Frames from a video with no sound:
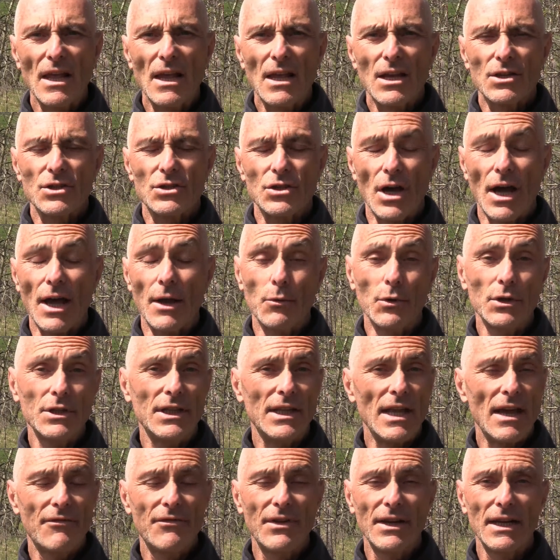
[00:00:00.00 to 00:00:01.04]
So I would
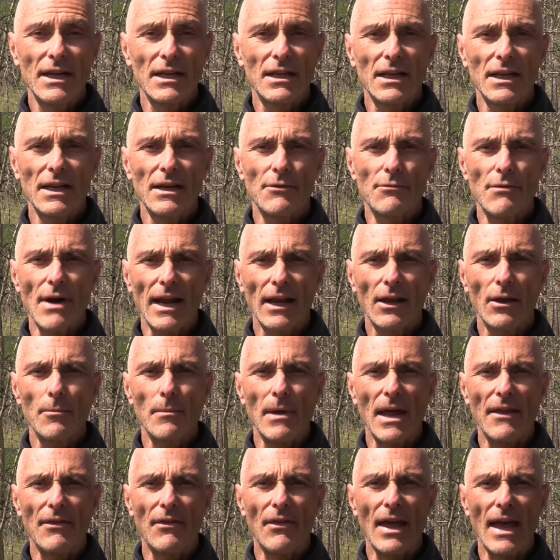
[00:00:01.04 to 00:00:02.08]
definitely
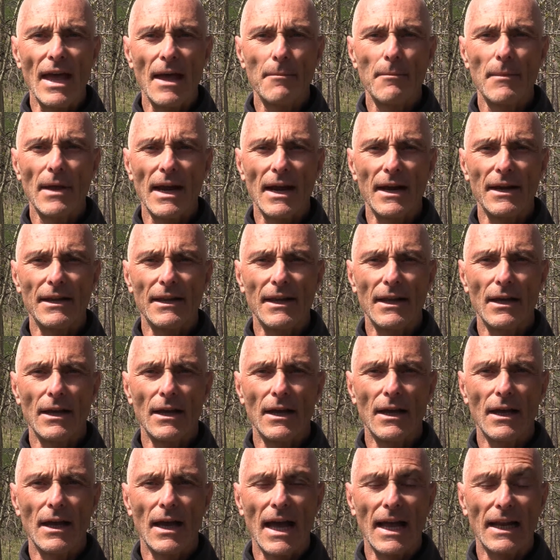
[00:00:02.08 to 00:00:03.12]
recommend them, and
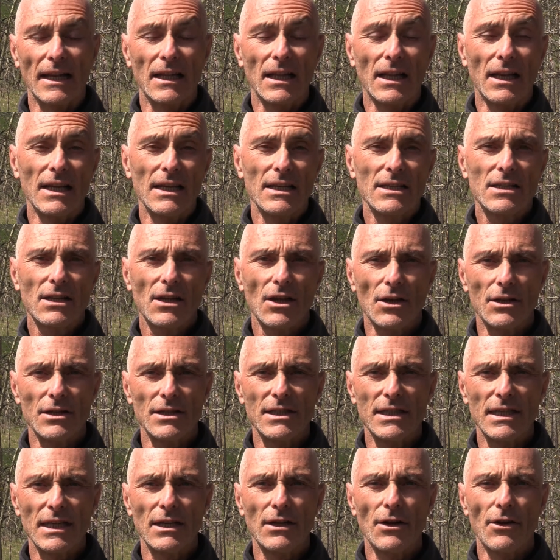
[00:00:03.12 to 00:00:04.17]
uh, at least
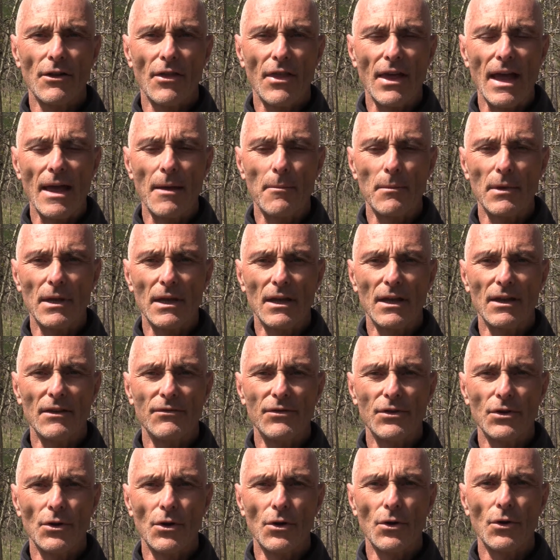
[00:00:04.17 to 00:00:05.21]
consider them
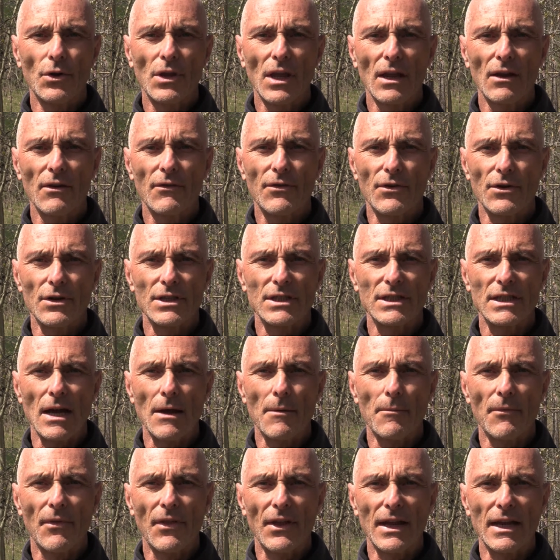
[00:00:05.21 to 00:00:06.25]
if you're looking for
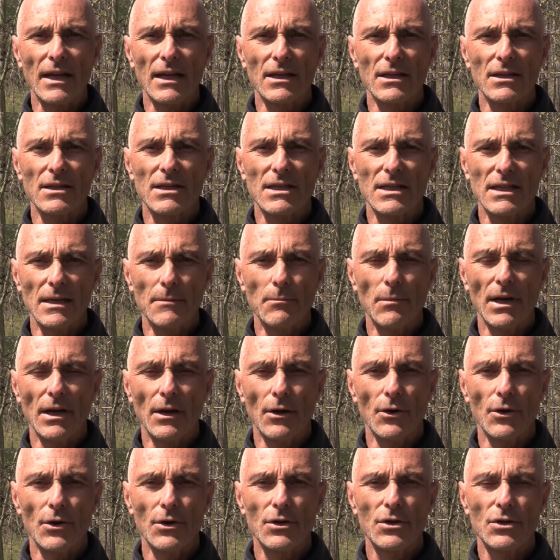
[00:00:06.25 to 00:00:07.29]
something
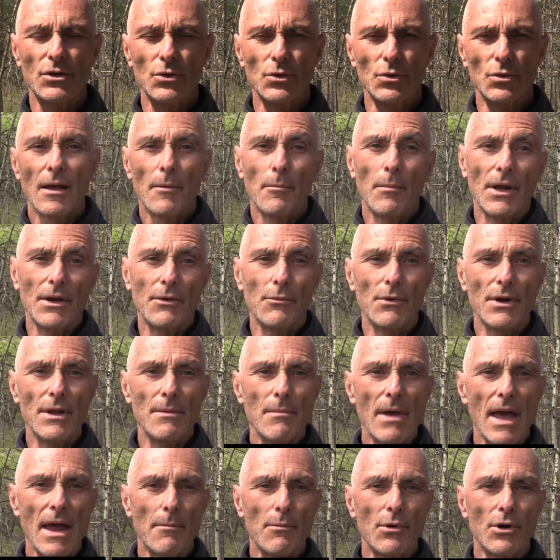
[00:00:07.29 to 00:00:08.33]
similar. But
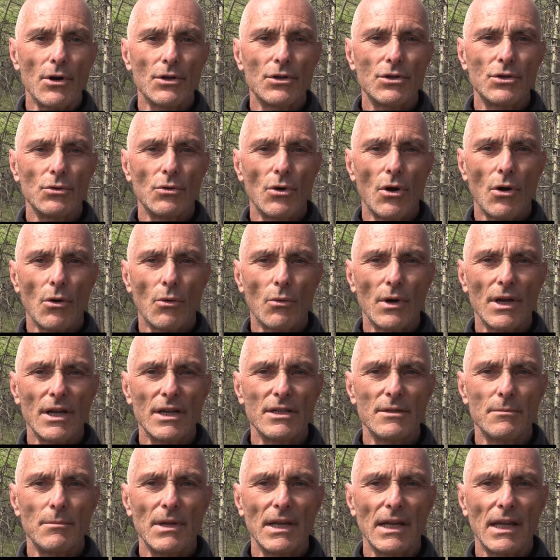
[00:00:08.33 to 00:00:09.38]
remember to
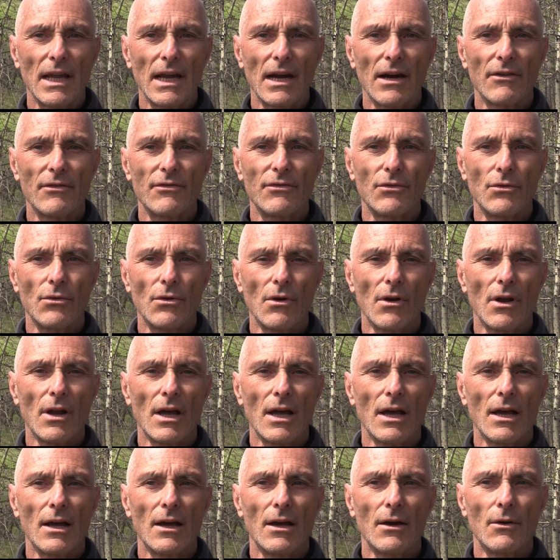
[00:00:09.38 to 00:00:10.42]
always be careful
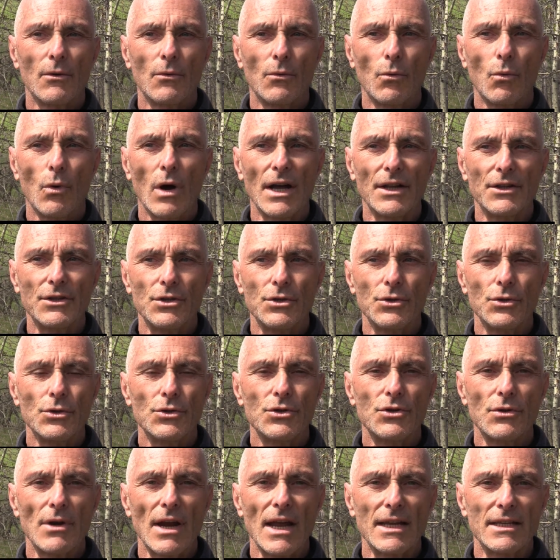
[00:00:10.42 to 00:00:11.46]
uh, what you
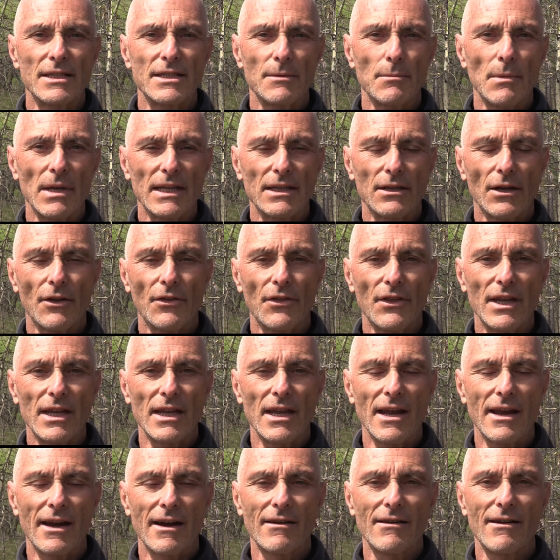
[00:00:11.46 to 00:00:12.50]
transmit on the
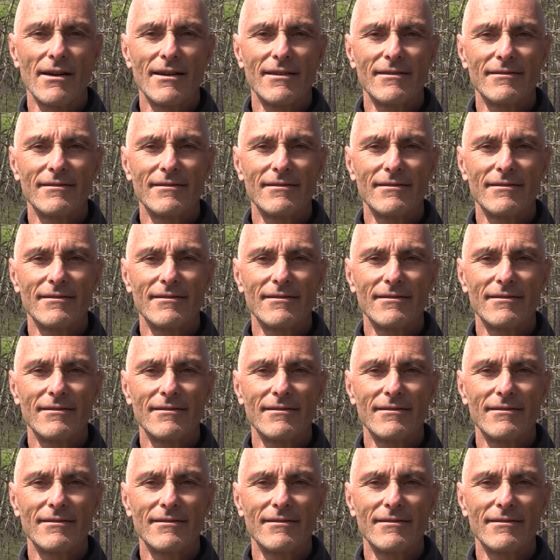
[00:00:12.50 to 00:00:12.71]
air.